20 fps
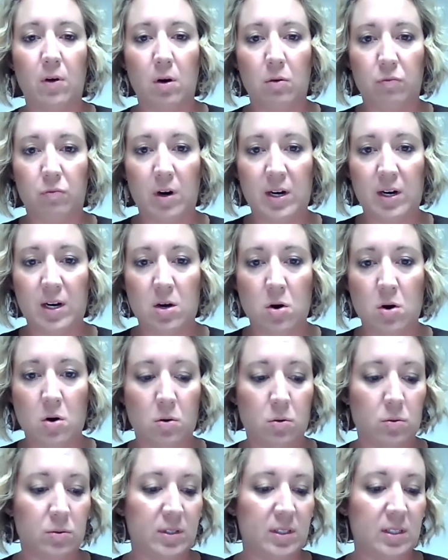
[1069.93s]
runny
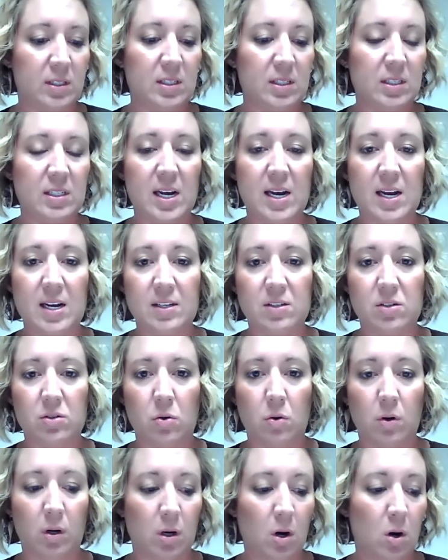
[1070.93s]
nose stays
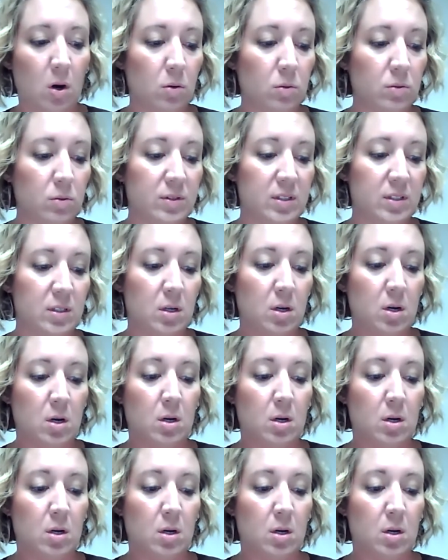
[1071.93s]
or goes?